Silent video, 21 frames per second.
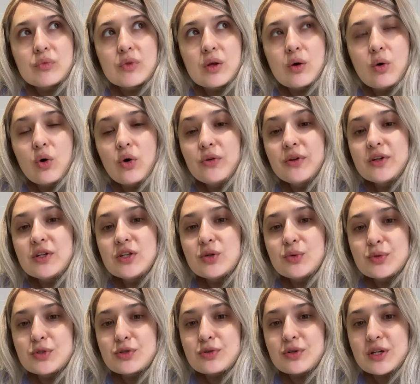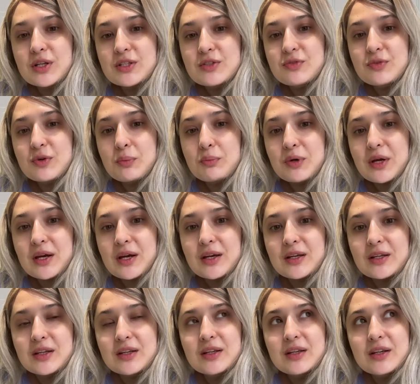all the nutrients from
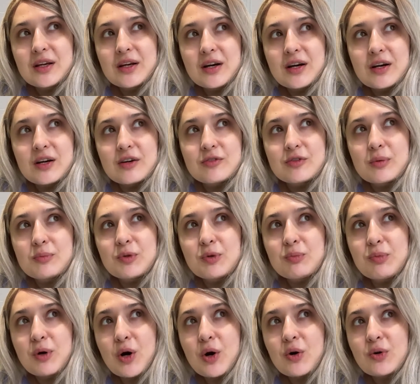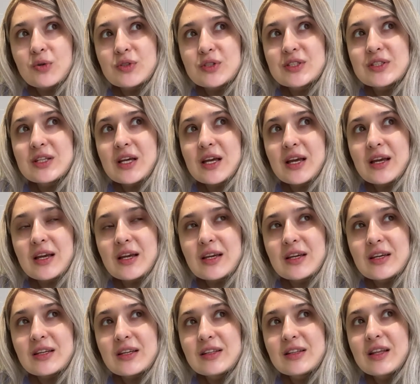it, from the bones,
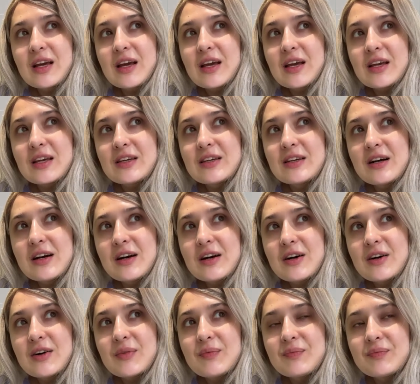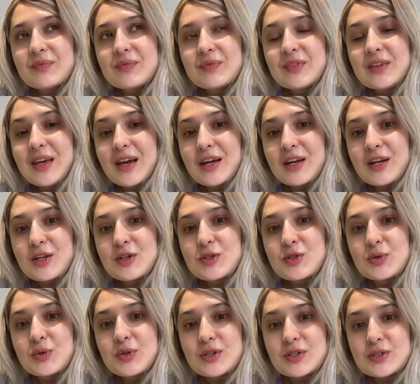they get
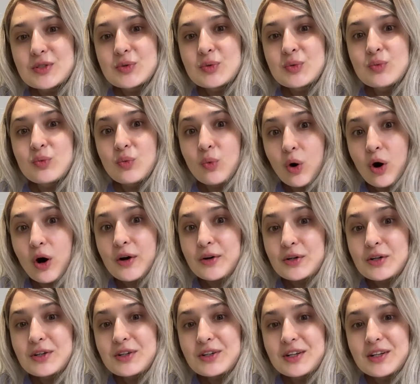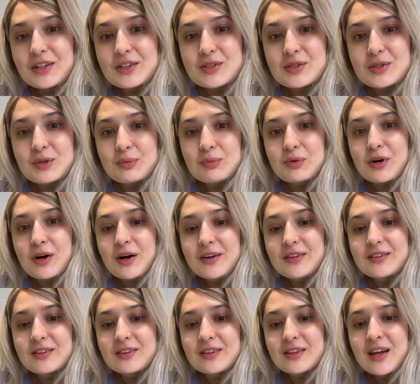into this water, into the
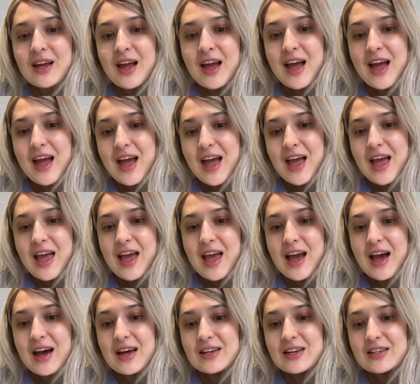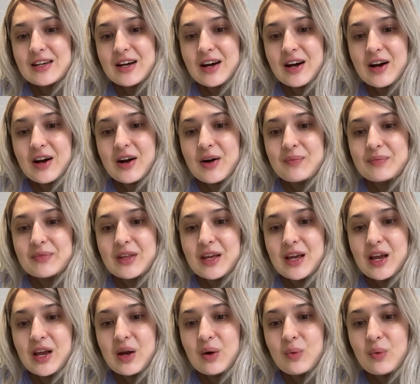broth, and
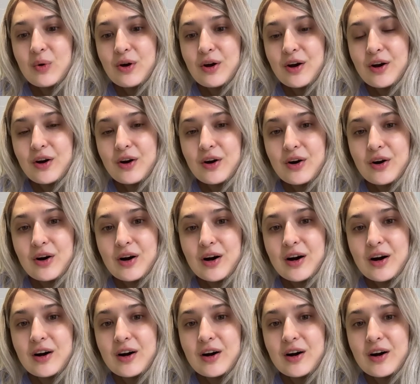it will,